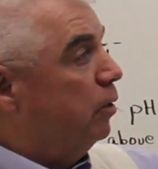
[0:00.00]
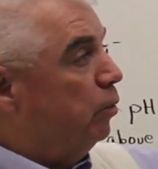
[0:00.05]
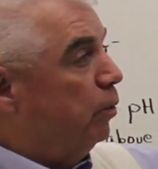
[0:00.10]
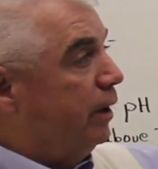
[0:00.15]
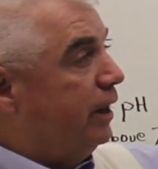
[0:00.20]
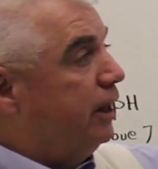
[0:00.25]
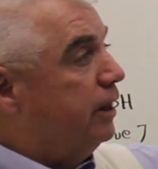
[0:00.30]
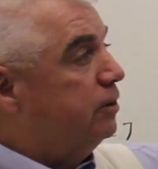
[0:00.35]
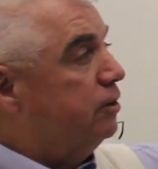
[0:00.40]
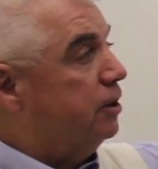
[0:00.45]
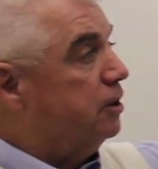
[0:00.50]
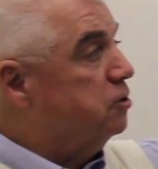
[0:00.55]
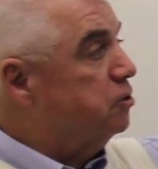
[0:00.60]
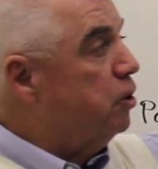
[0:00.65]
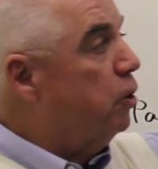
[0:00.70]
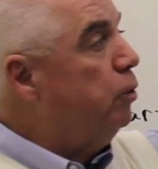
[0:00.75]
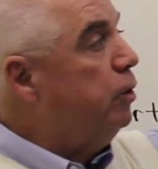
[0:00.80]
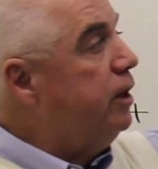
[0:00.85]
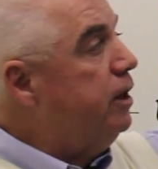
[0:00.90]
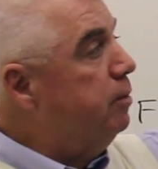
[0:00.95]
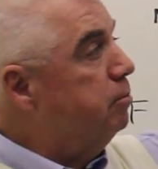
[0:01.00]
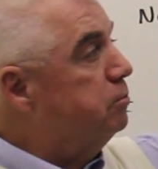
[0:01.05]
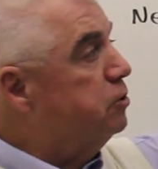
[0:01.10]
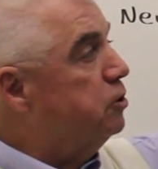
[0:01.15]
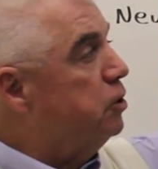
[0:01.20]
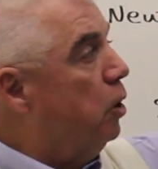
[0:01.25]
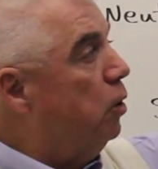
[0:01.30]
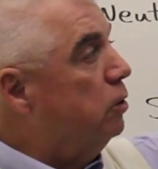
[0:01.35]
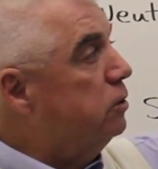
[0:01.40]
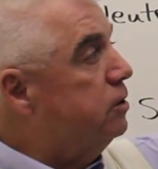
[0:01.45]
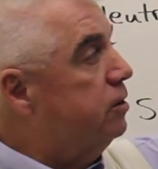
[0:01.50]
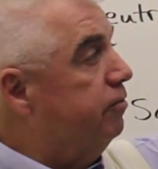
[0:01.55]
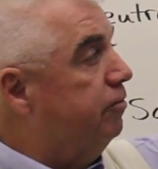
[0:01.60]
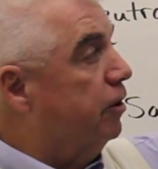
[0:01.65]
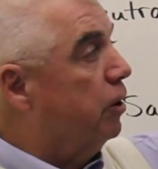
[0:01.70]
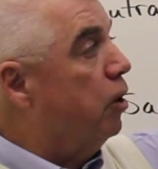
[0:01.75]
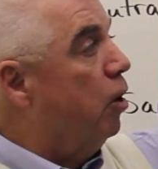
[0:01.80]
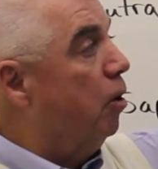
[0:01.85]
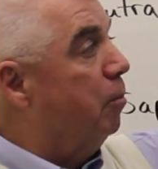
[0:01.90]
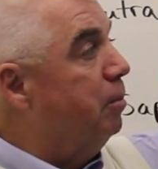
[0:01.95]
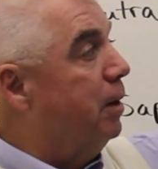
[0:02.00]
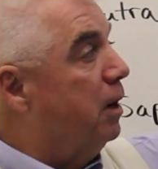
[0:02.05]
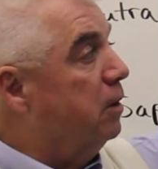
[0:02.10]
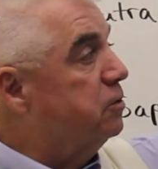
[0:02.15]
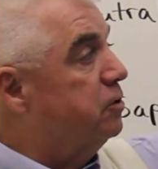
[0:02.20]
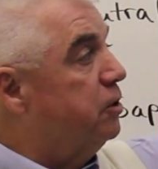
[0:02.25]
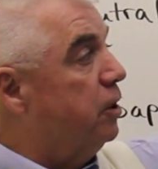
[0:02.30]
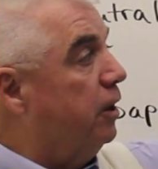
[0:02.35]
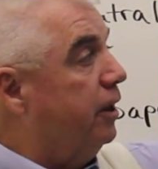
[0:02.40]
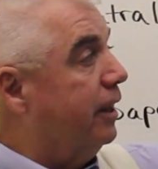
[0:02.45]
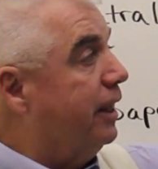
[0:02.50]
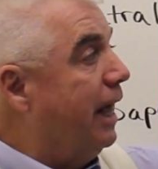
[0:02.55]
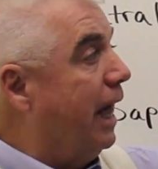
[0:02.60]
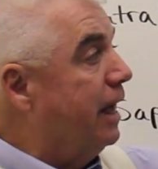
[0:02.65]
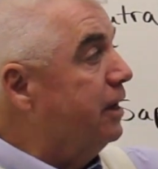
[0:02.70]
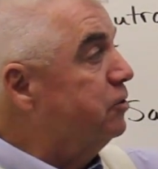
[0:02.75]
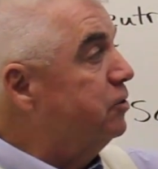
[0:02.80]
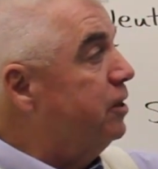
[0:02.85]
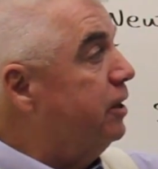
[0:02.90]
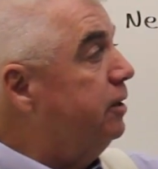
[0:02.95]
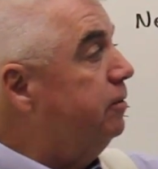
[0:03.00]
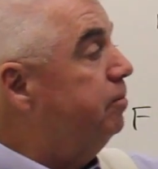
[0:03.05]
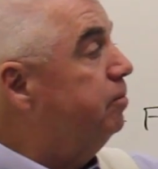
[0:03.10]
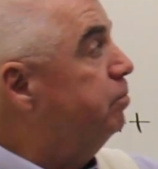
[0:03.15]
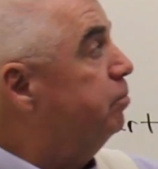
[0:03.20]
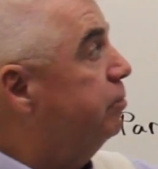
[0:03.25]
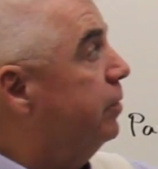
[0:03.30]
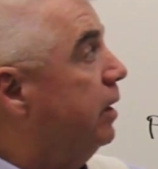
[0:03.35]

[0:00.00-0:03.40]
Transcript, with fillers: And we get the sodium salt of a carboxylic acid.